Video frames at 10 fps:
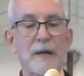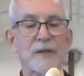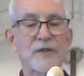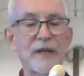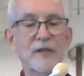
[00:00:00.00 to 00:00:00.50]

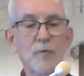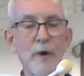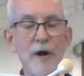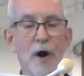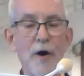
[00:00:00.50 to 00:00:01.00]
Since
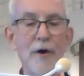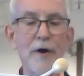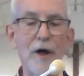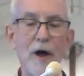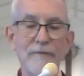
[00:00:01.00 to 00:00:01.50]
we heard
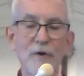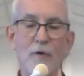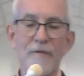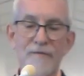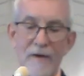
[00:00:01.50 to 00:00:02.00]
of
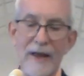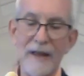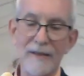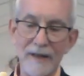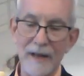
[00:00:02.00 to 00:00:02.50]
your
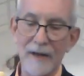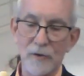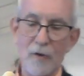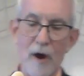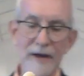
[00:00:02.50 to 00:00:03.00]
faith in
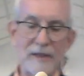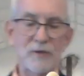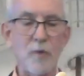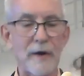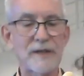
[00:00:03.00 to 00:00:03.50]
Christ,
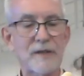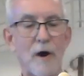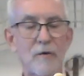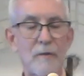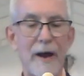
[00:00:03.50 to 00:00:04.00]
is what he's
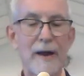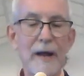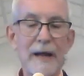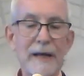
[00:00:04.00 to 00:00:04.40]
talking about.